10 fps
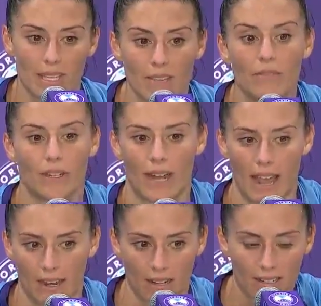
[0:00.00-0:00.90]
be even
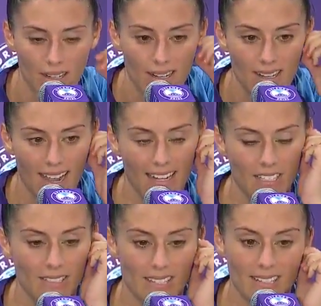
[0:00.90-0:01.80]
higher. I
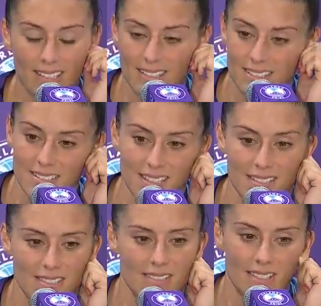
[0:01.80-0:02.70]
just think
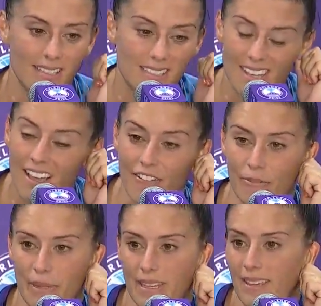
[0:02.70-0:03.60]
it's
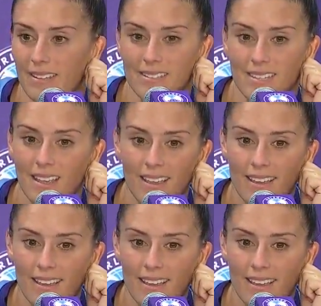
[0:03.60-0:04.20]
tough because